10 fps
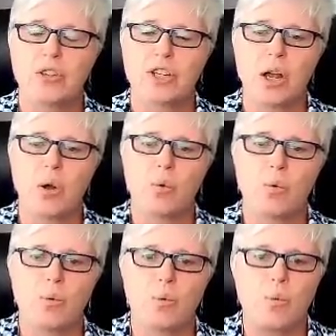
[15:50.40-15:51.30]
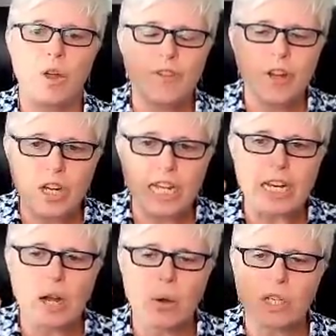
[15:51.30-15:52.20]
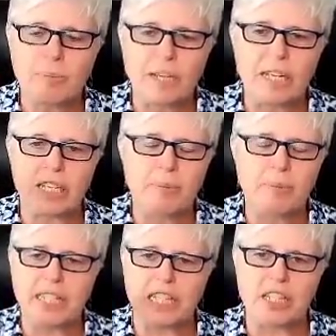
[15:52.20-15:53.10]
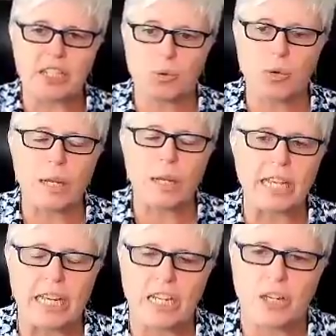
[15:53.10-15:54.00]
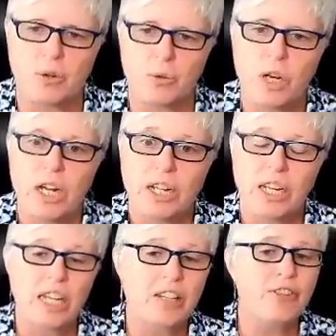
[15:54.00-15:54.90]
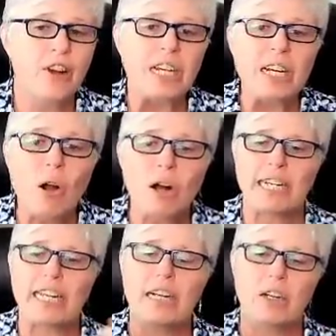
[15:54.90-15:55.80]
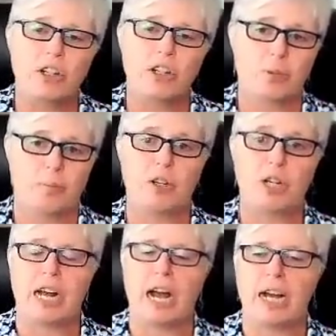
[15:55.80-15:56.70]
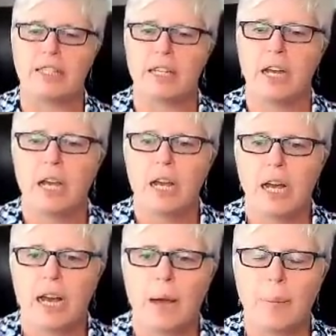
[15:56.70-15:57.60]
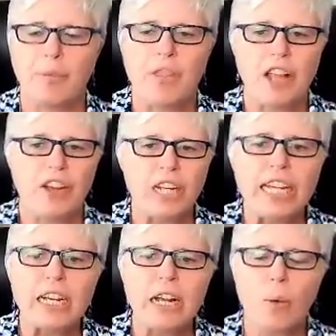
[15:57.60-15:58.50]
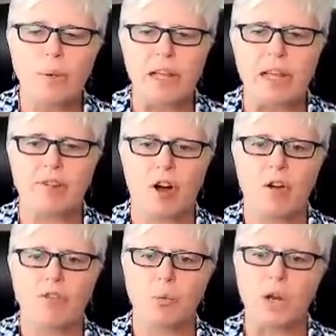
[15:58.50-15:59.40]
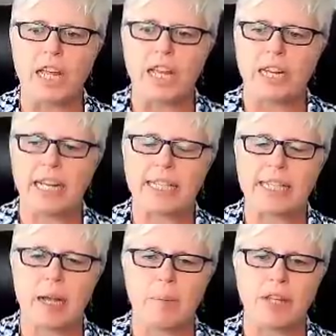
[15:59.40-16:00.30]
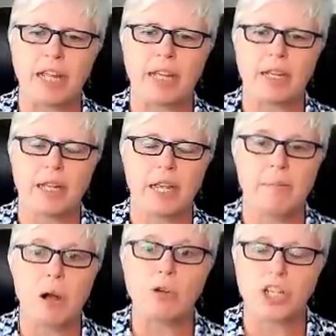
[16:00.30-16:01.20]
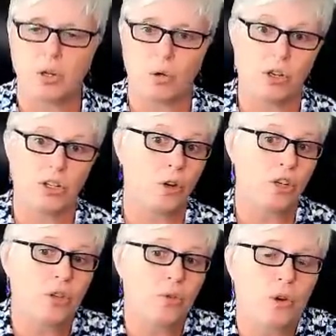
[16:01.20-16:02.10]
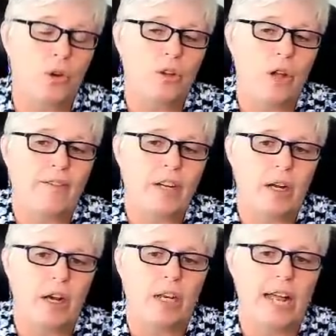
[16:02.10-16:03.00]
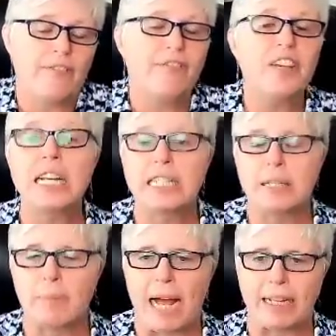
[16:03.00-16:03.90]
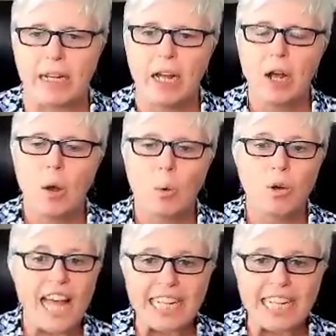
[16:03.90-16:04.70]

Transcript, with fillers: So if your ego is, bu- is busy screaming at you, it's very hard to hear your spirit guides. Um, now your ego would be involved when it's something emotional or, or you or you have a, a lot of feelings about it. Well,